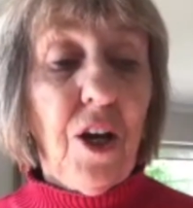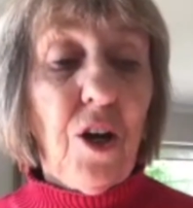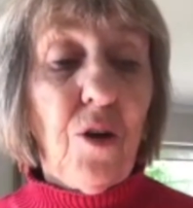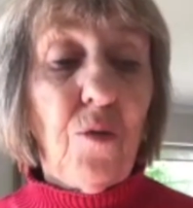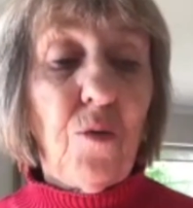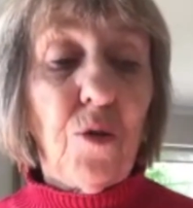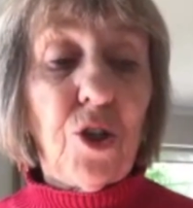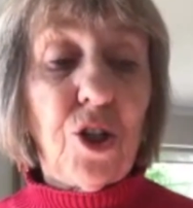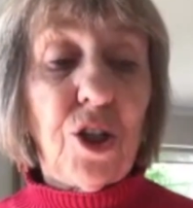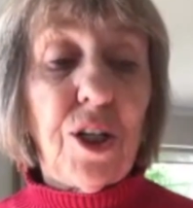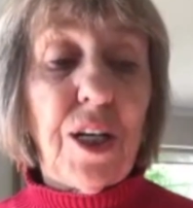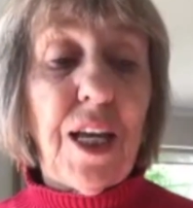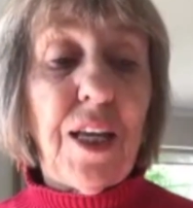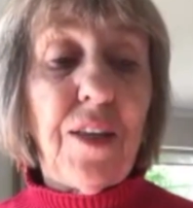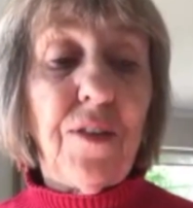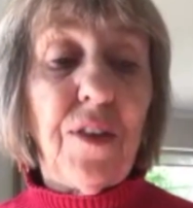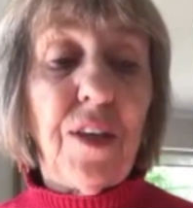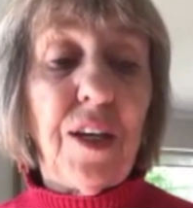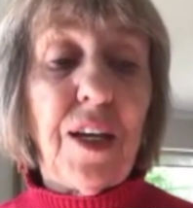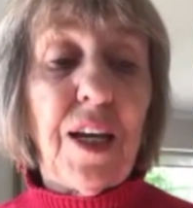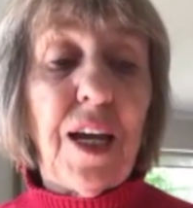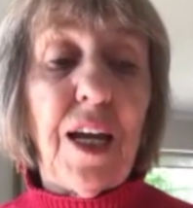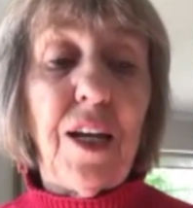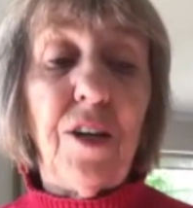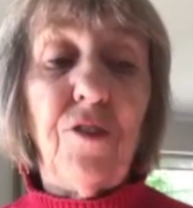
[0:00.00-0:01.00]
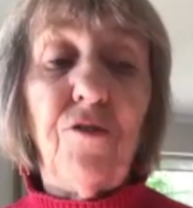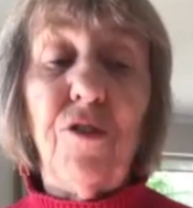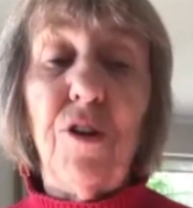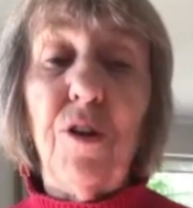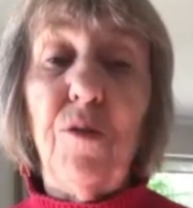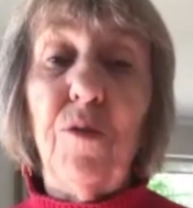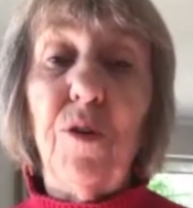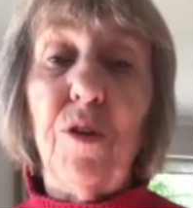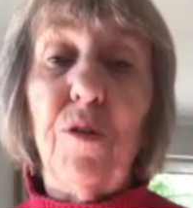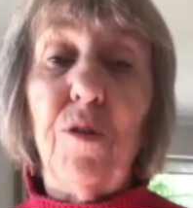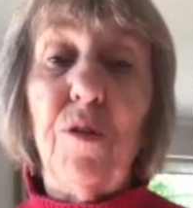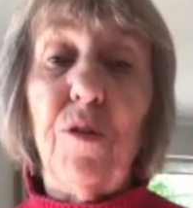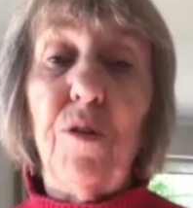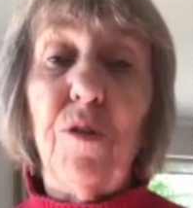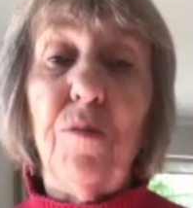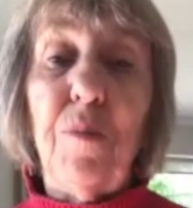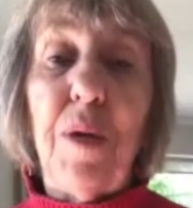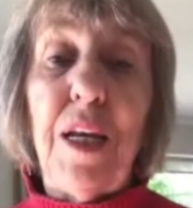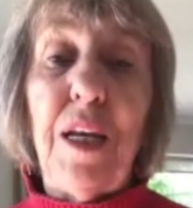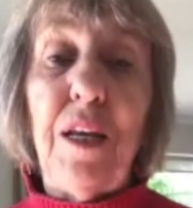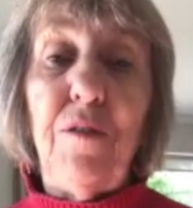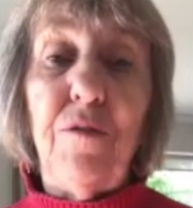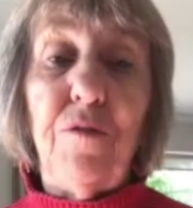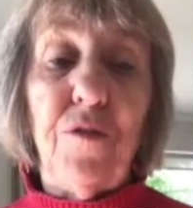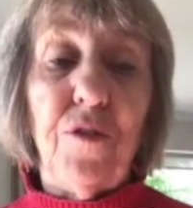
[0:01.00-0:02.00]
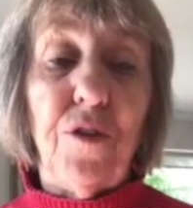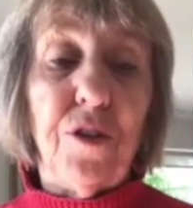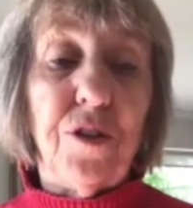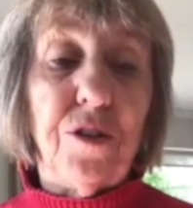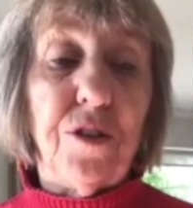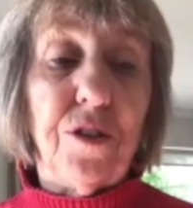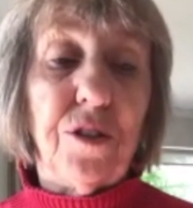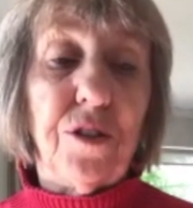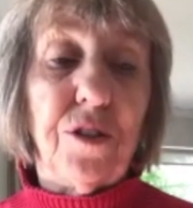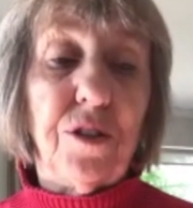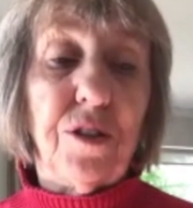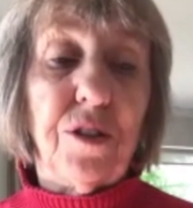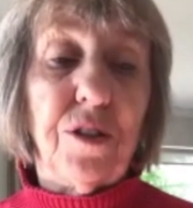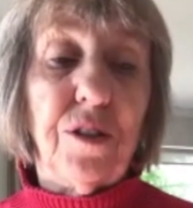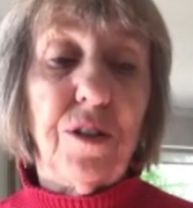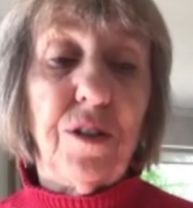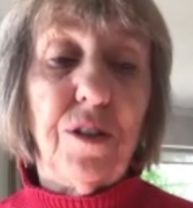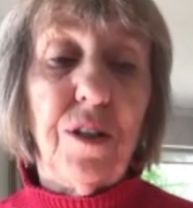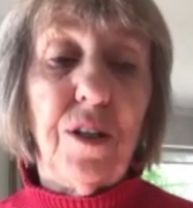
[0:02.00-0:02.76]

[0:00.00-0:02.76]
which led the country with many firsts: